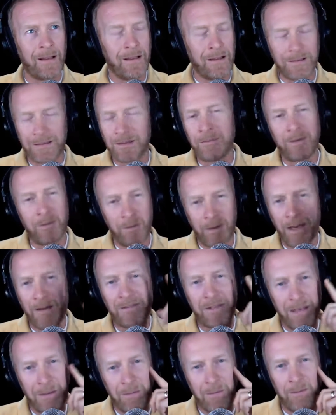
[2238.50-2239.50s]
something we have
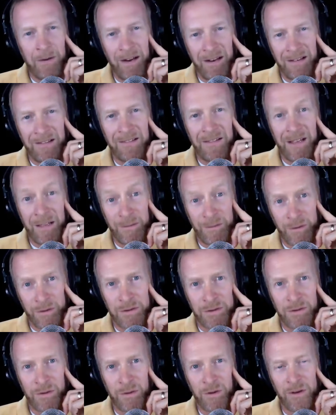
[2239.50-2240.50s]
to keep in mind. That's for
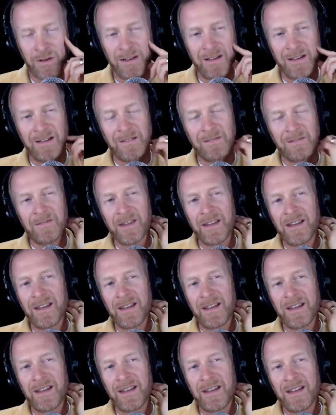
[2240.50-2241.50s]
sure.
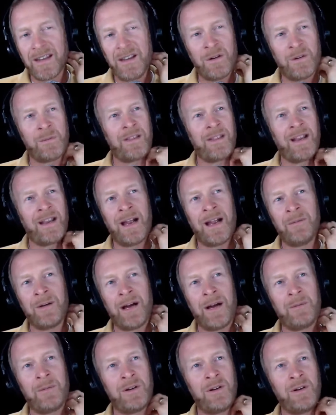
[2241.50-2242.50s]
Something that
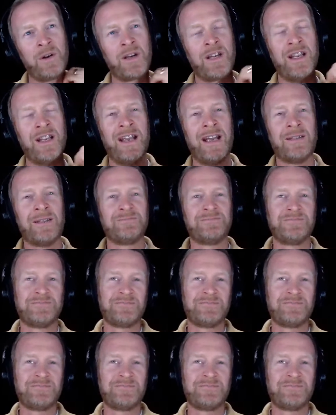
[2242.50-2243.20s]
I've been looking at